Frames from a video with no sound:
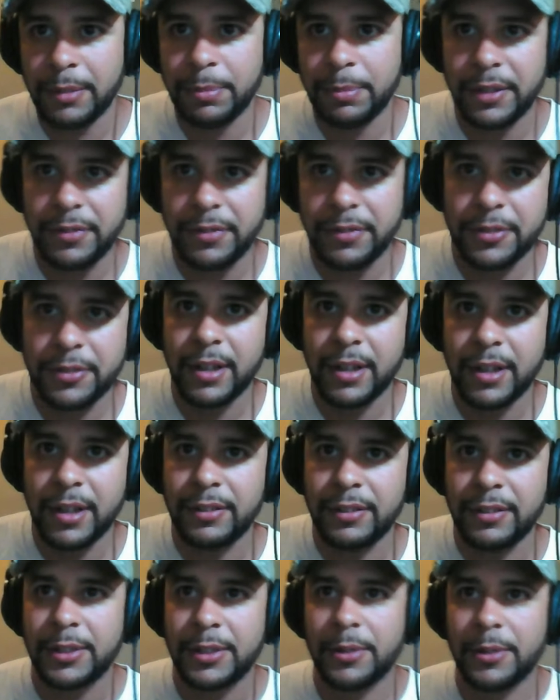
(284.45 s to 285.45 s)
but if you're
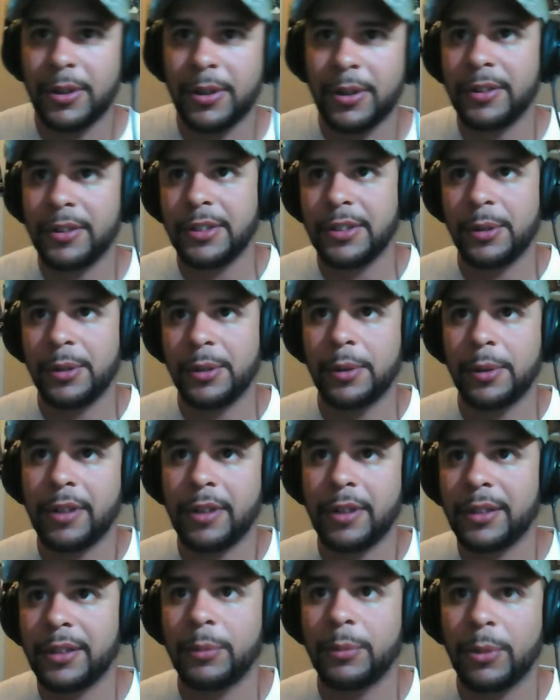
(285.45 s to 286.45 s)
traveling to all the, you know,
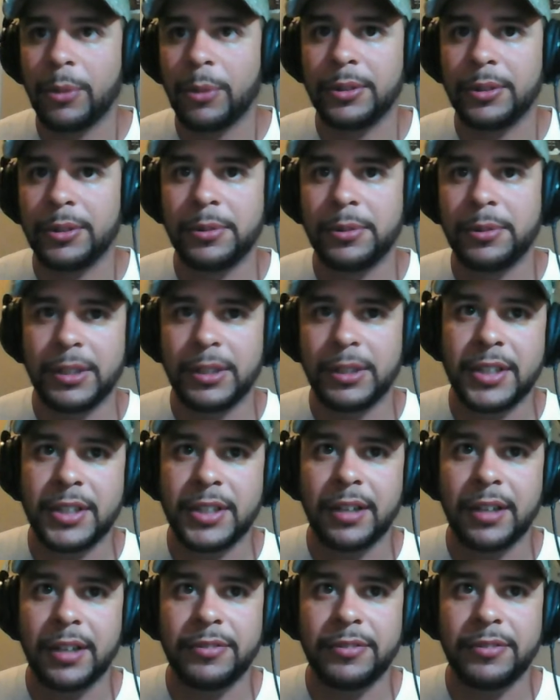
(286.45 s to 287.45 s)
around the world doing this
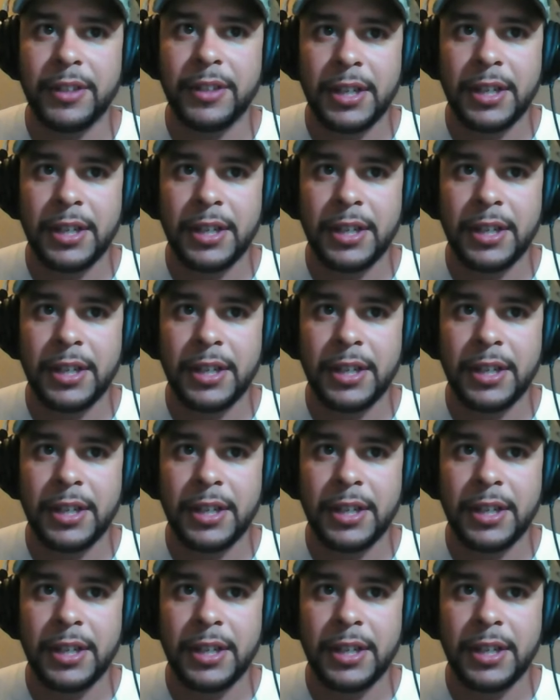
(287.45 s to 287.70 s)
stuff,